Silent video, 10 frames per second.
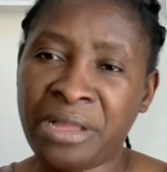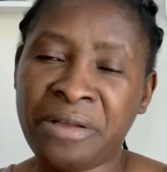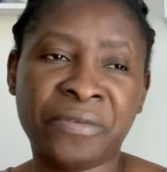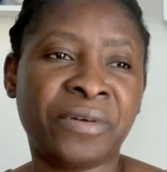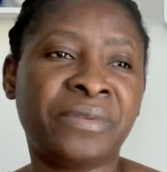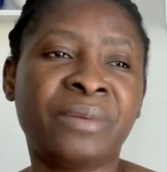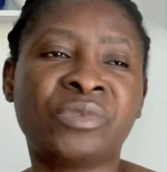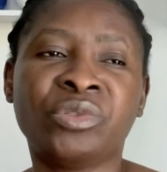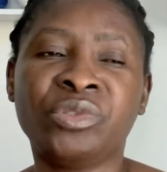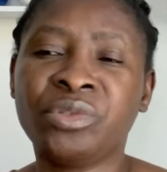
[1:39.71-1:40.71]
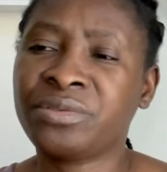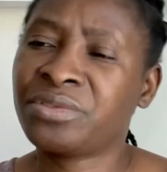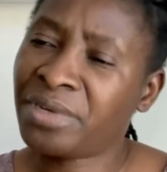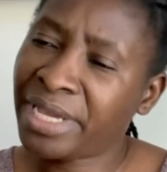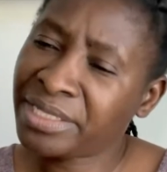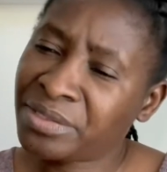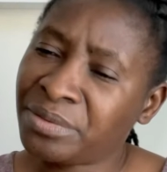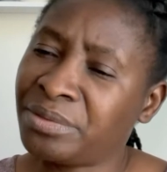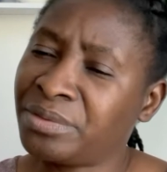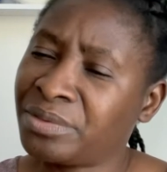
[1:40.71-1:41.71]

for them to, you know, try to